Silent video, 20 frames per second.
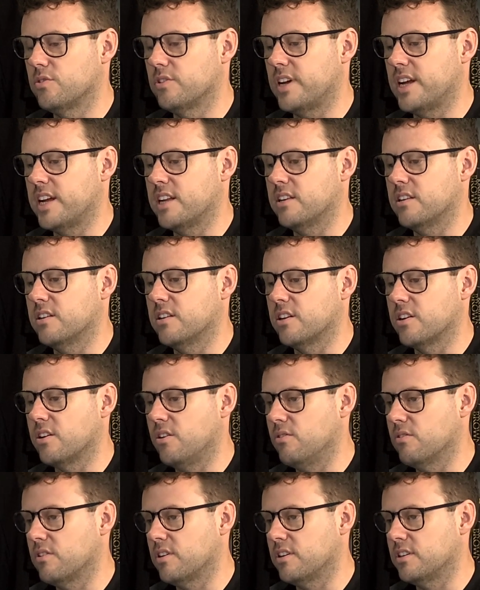and the
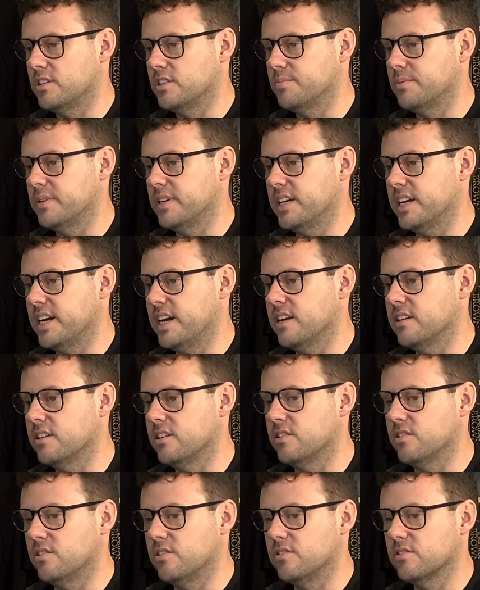Gold Coast being
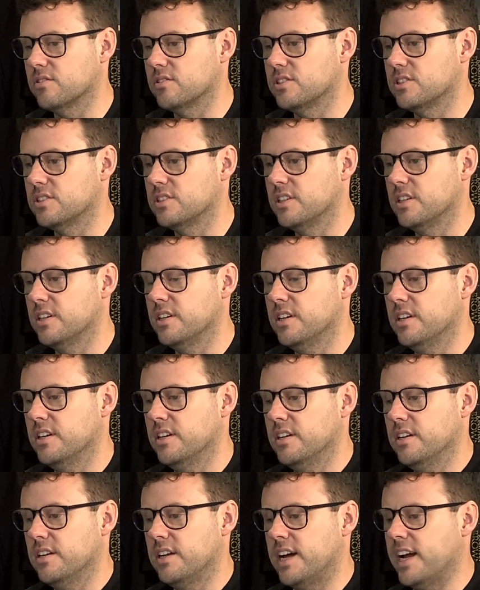underdogs,
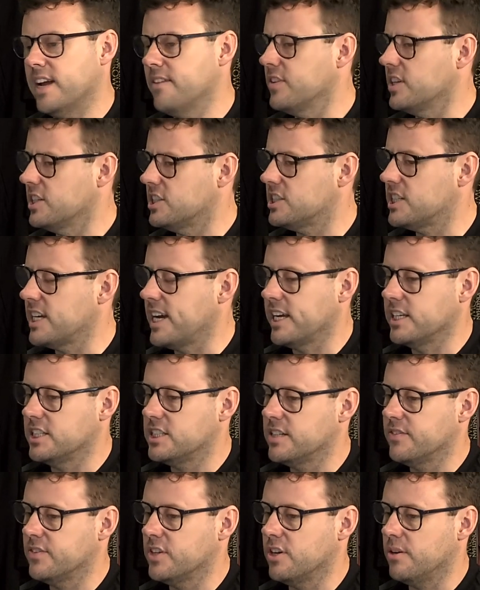even the
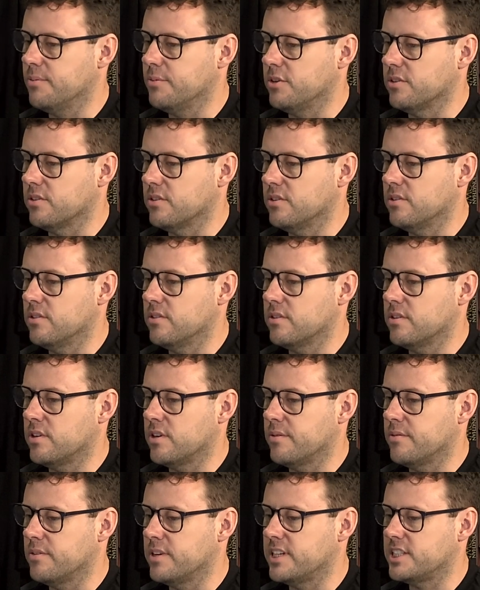Saints, even though I'm not
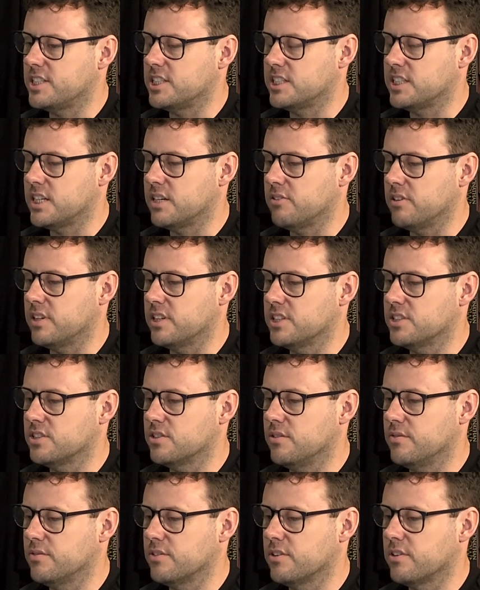necessarily as
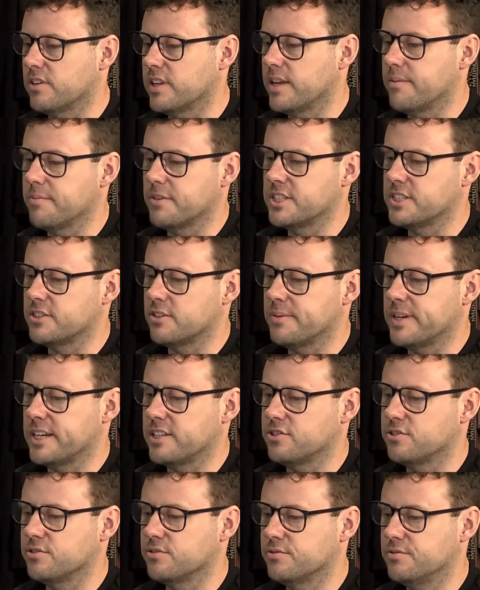confident on them because they're
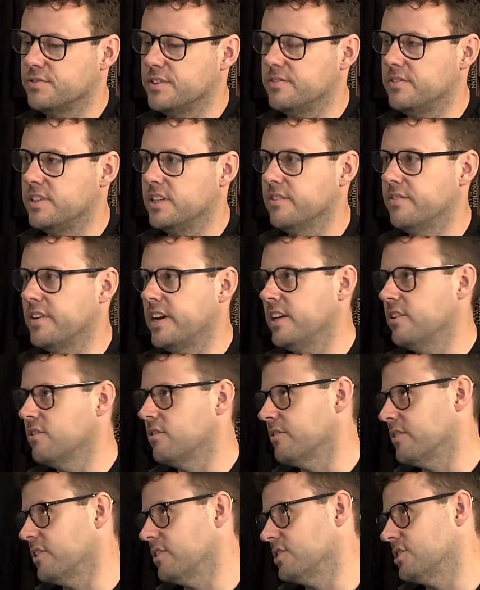about 250, if either
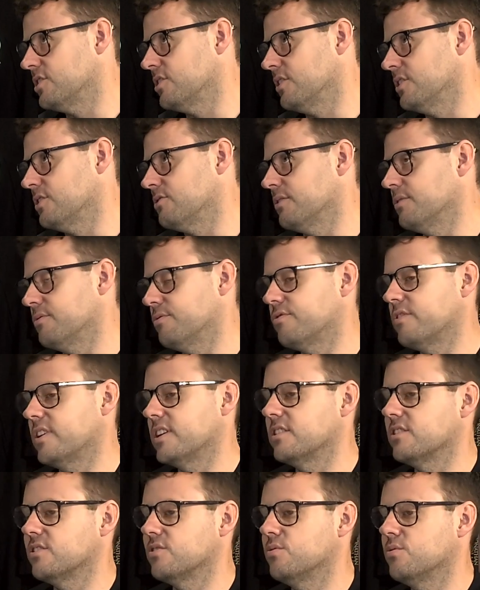of those sides are in
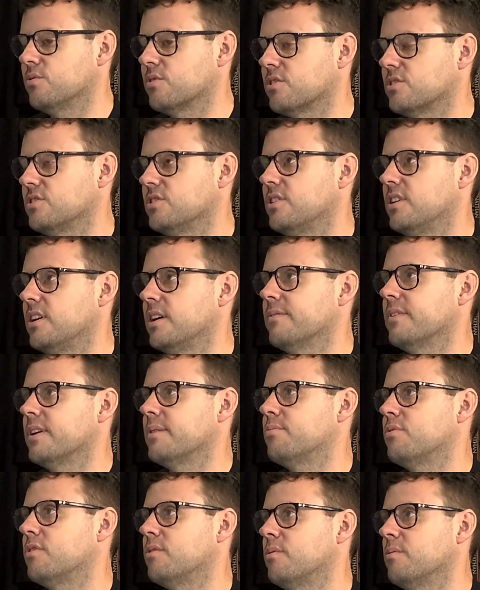front at quarter time, they
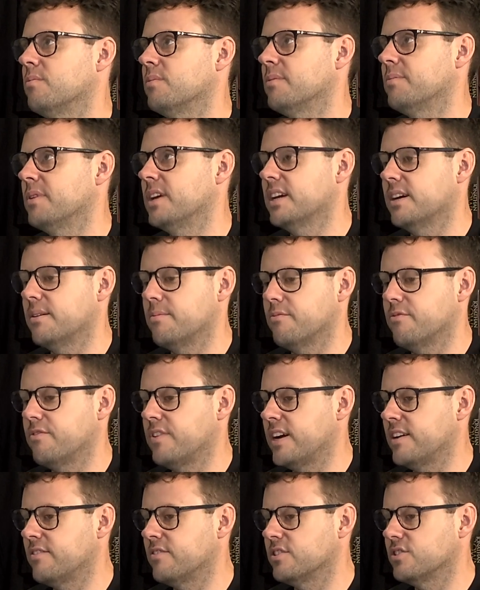probably become
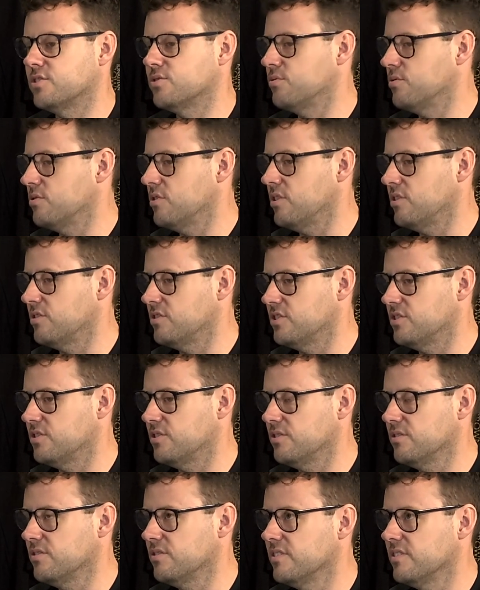favourites or close to,